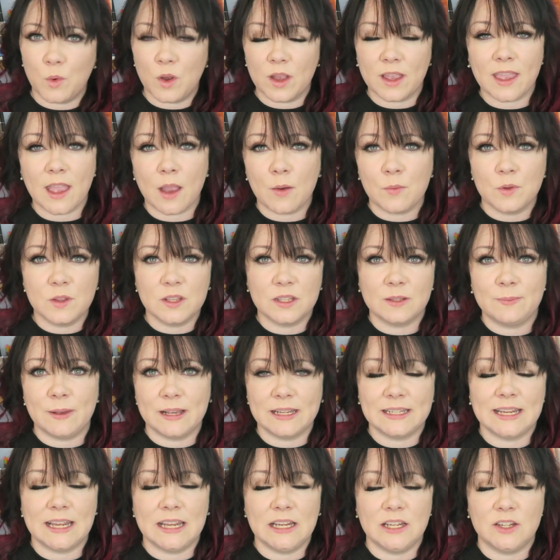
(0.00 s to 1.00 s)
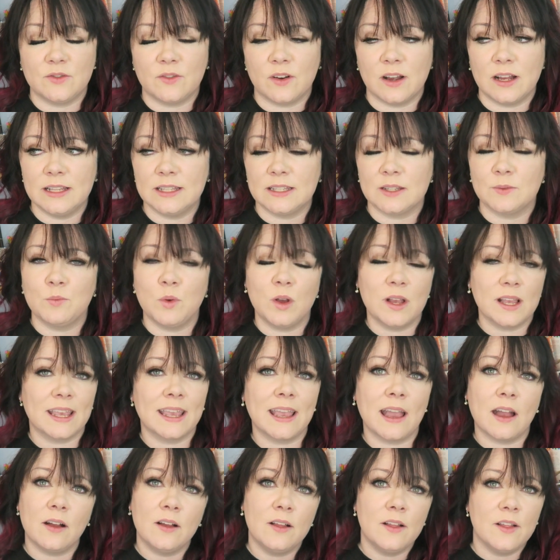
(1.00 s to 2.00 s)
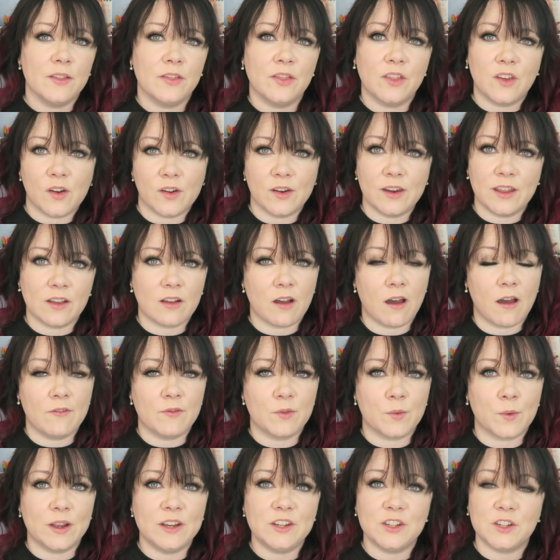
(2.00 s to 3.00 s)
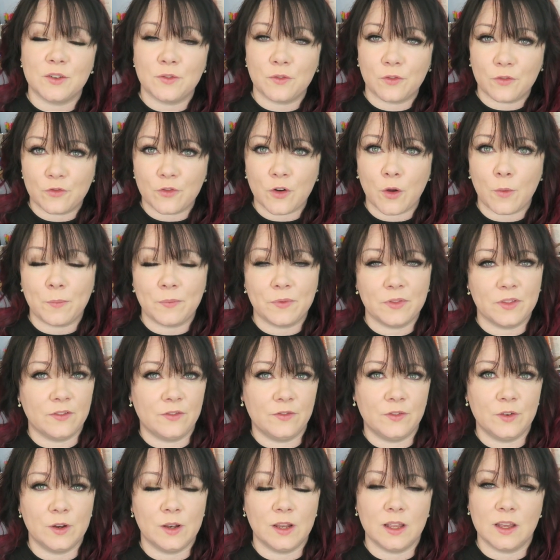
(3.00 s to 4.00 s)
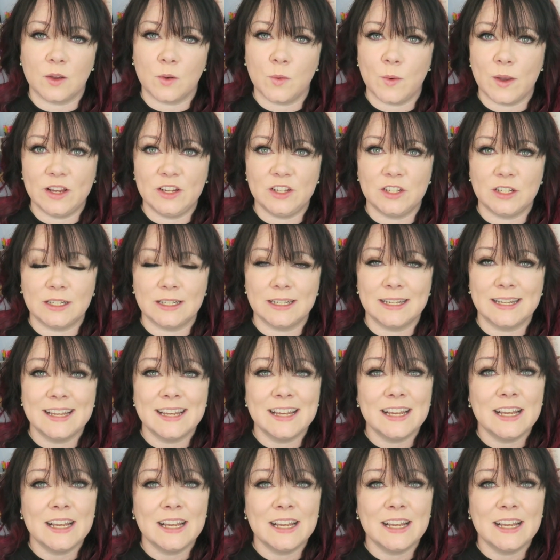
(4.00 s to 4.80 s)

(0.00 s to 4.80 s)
working out what the spectator ions and working out the ionic half equation from the full equation.